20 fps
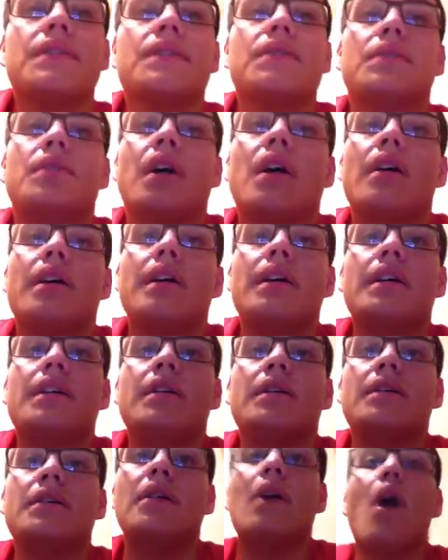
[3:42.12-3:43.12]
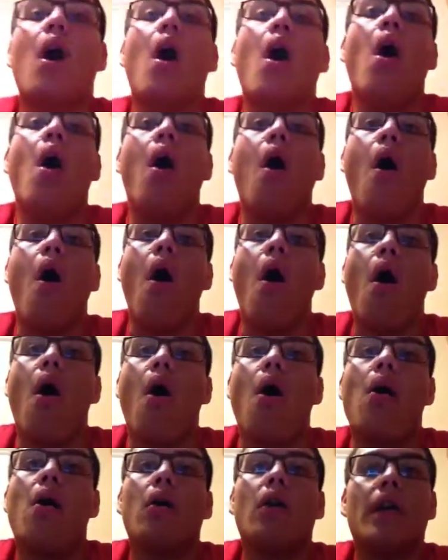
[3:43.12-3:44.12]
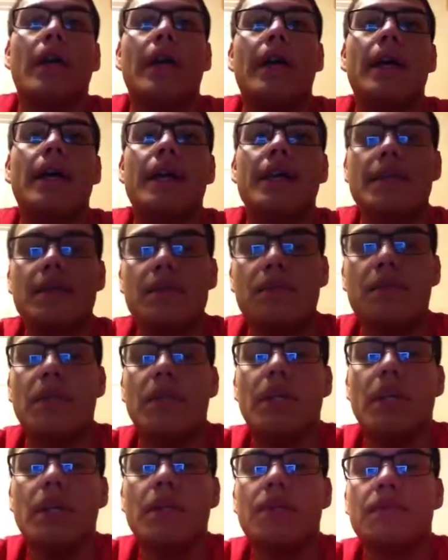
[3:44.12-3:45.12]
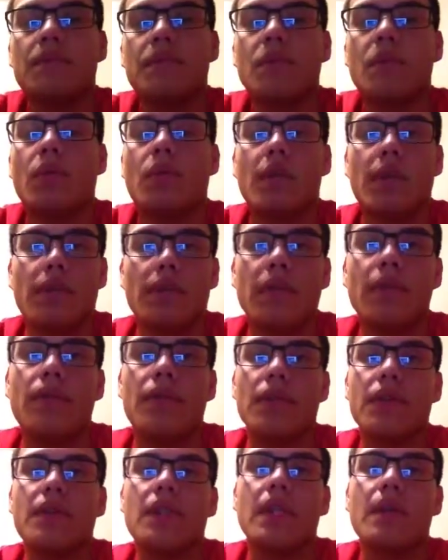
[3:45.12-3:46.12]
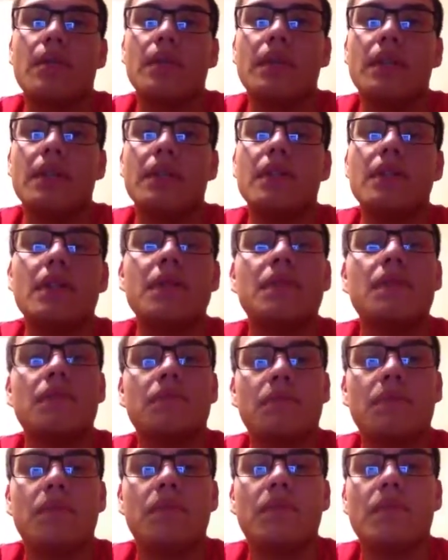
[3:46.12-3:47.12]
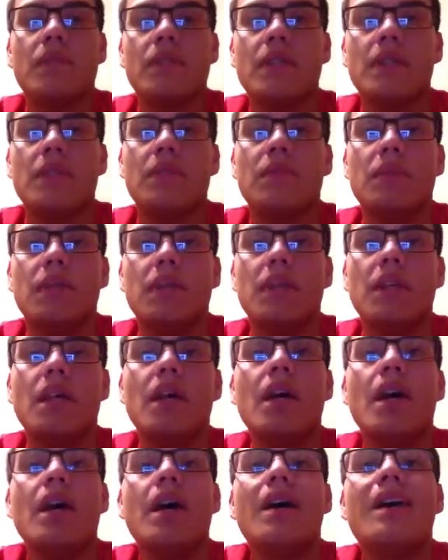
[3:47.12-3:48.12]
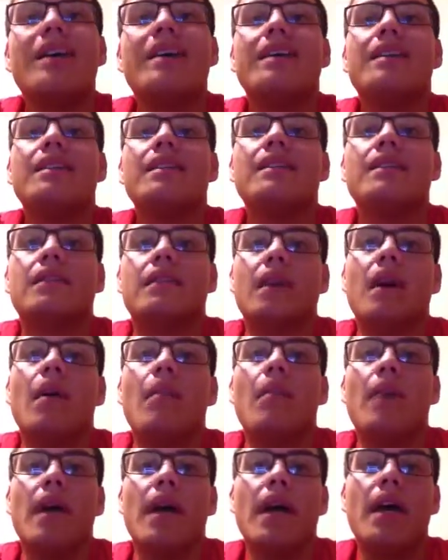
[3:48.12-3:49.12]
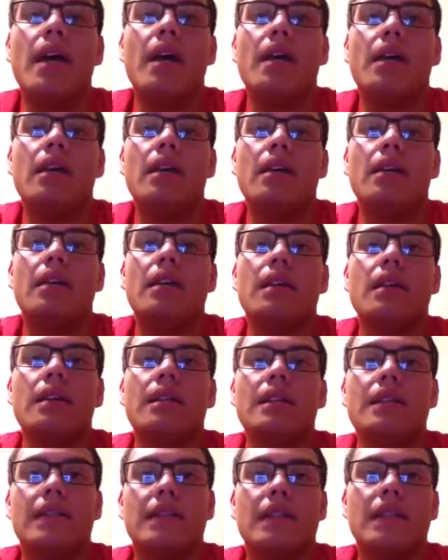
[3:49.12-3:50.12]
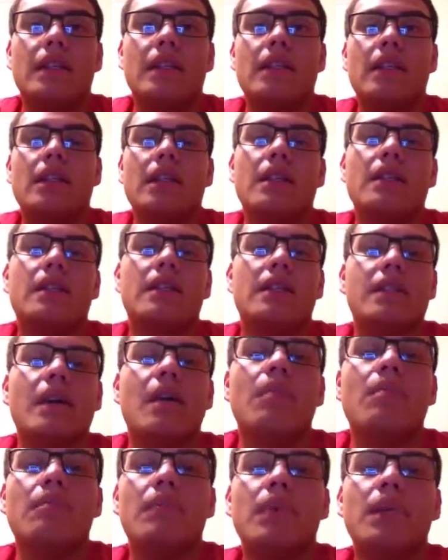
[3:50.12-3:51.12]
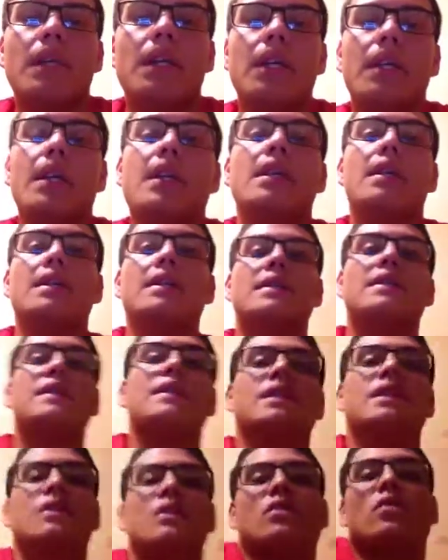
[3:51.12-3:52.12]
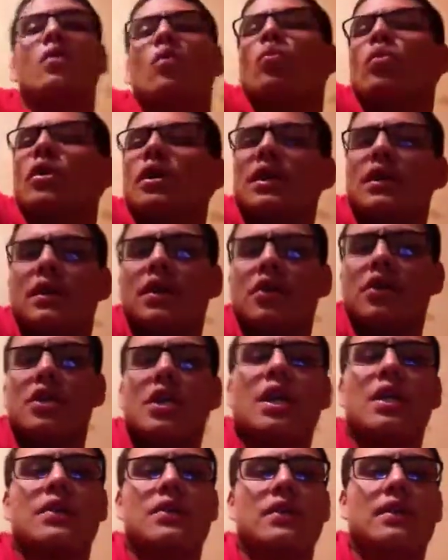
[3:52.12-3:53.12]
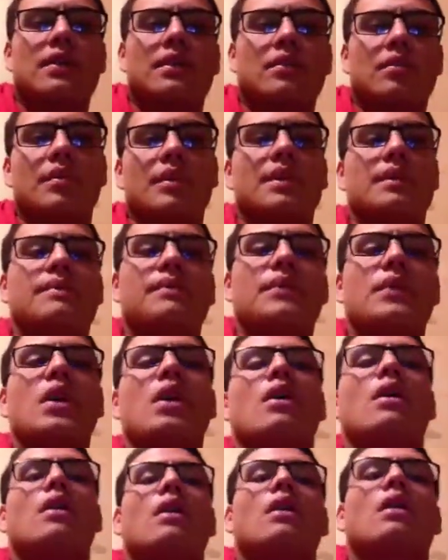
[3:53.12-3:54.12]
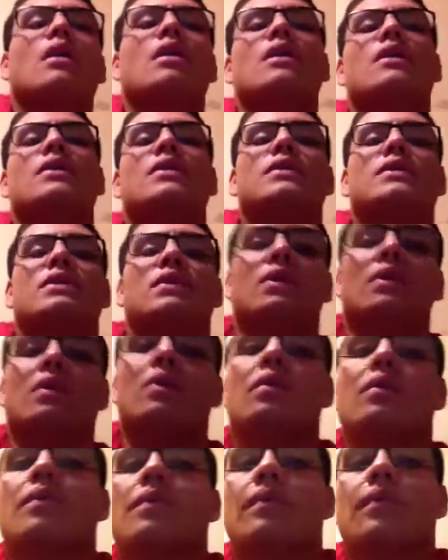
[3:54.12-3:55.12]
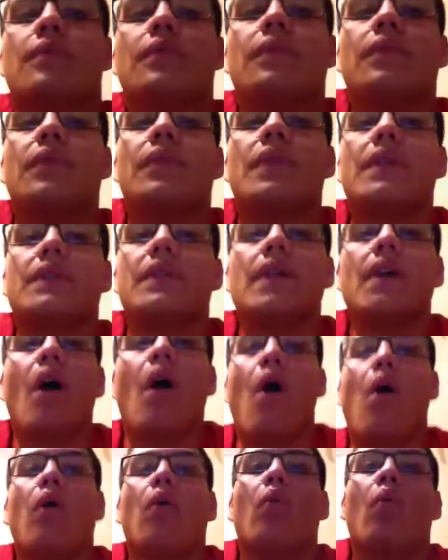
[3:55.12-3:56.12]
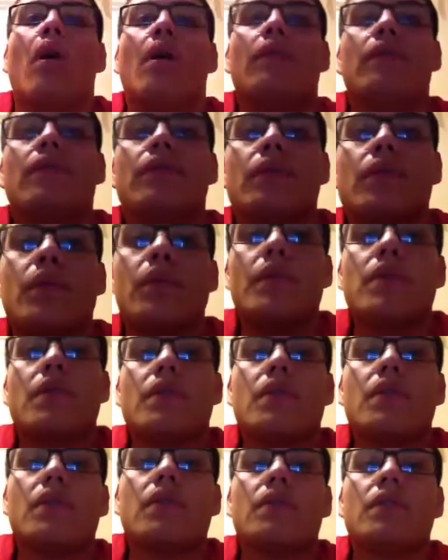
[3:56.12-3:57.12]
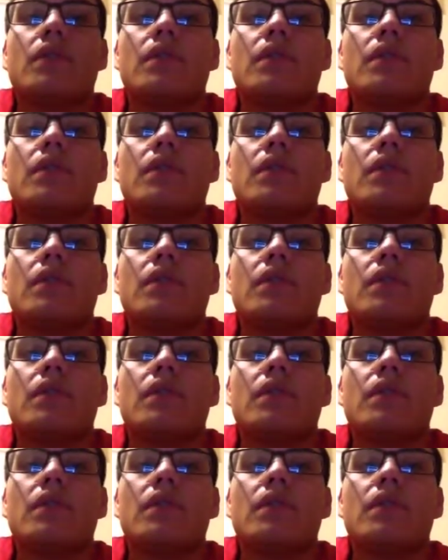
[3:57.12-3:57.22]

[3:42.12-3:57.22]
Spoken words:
So Dari is all A is B, so whatever the first statement is B. Some A is C, and then some B is C. So the wording there changed a little bit. So they say all guava are fruits.